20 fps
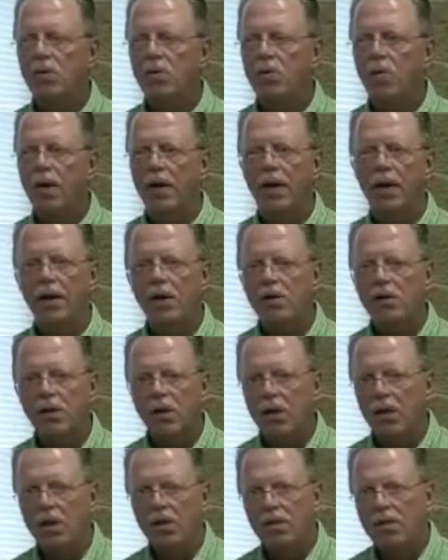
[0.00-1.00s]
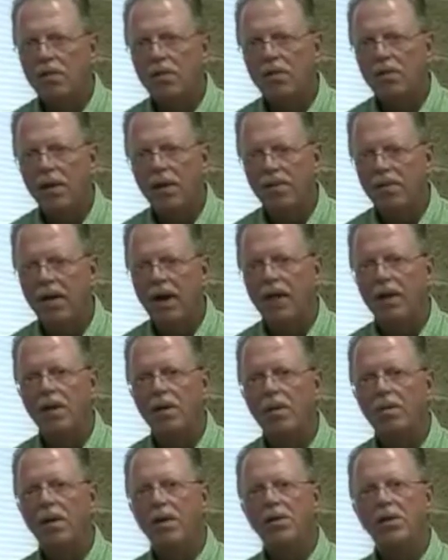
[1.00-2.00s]
20 years ago, we
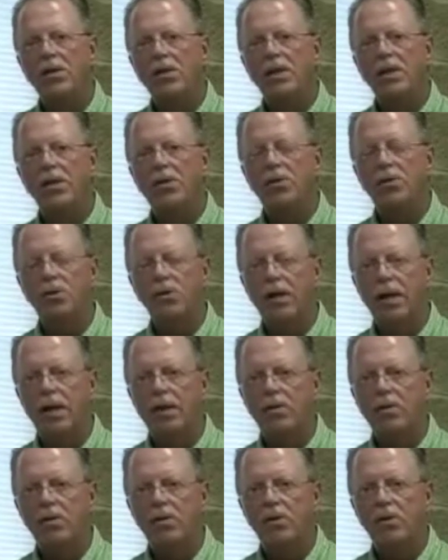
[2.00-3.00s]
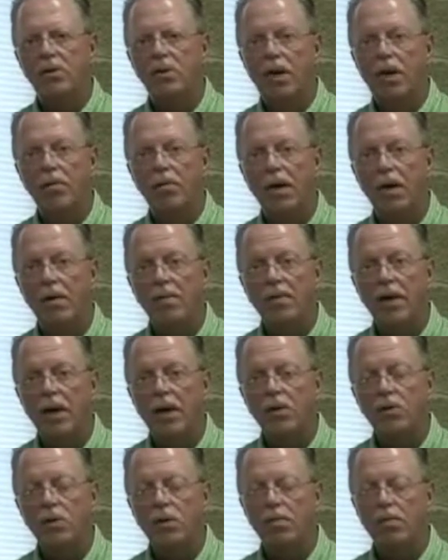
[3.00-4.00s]
invited a bunch of teachers out to our
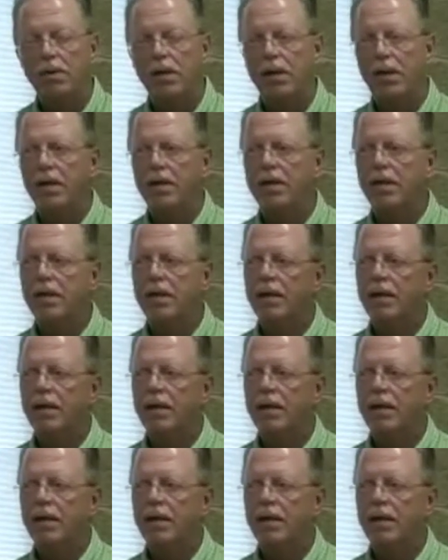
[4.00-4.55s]
manufacturing plant.